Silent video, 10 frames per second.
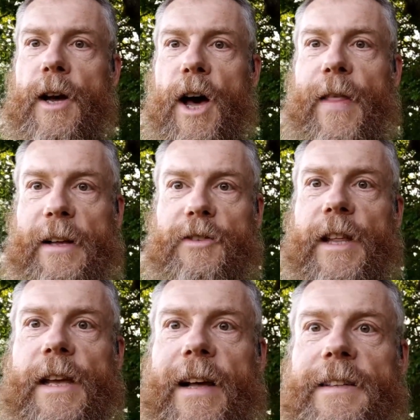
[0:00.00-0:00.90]
And that's
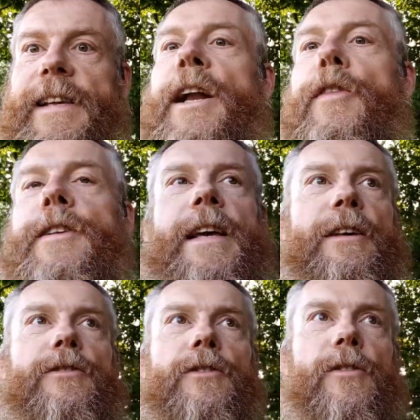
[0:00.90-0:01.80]
the end of the
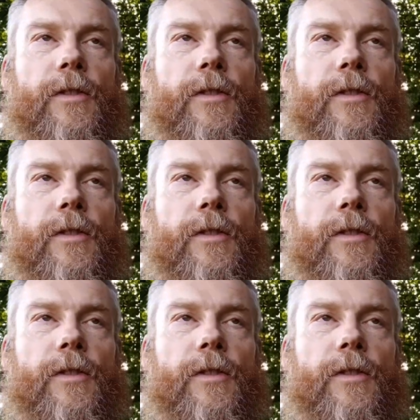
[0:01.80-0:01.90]
test.